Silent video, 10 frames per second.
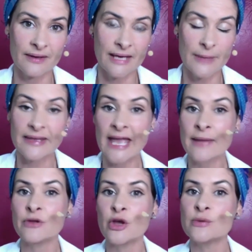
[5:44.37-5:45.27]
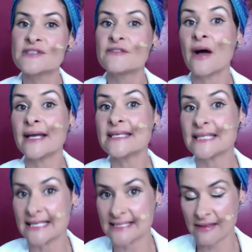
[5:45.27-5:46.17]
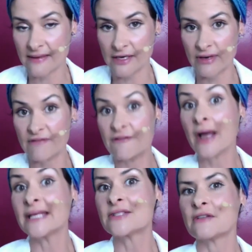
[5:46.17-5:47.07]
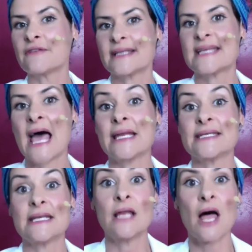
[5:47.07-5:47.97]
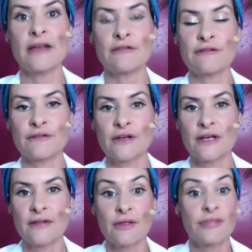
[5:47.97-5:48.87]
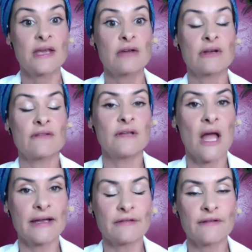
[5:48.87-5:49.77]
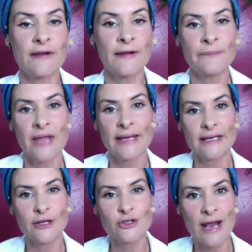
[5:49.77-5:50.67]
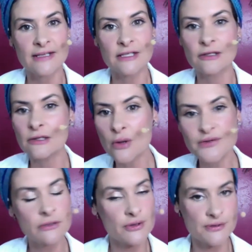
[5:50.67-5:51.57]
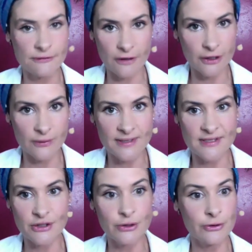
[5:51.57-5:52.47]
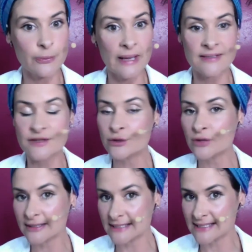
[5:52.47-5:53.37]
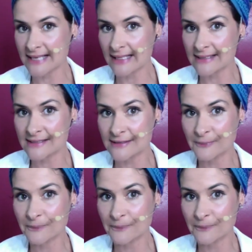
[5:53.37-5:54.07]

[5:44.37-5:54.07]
It became known as the vitalist theory, vital, vitality, life, the theory of life. And it attracted lots and lots of followers in Europe and the United States.